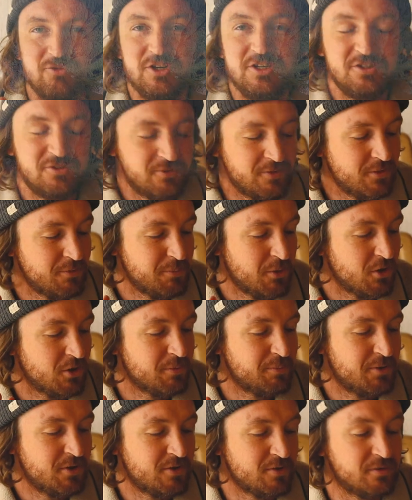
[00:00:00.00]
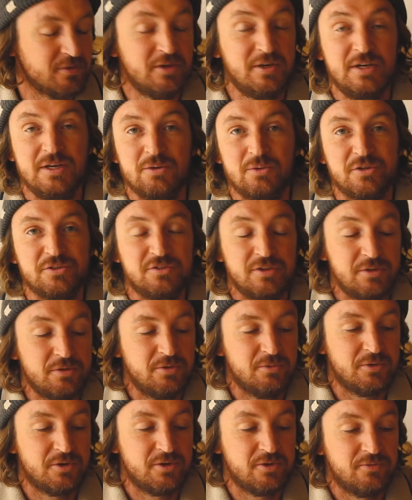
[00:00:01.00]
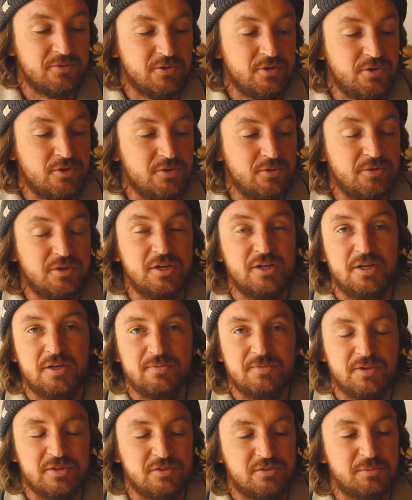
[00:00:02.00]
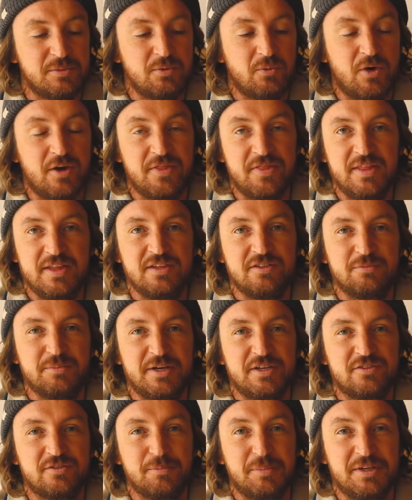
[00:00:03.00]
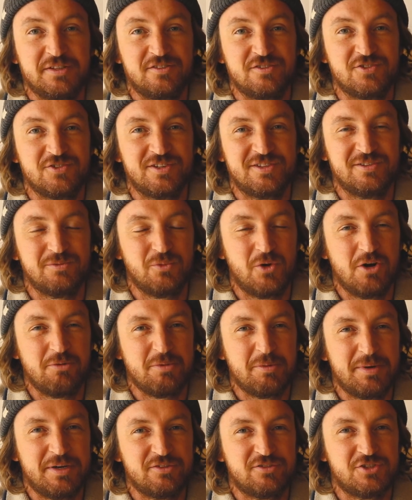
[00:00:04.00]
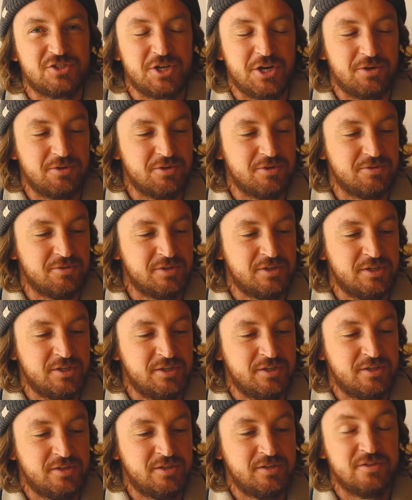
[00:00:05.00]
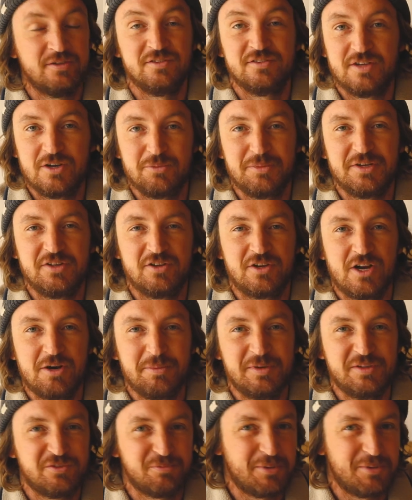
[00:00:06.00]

reach for the mocha pot. Well, I'll tell you what, if you can convince me why this makes a better drink than what I'm about to show you, then tell me in the comments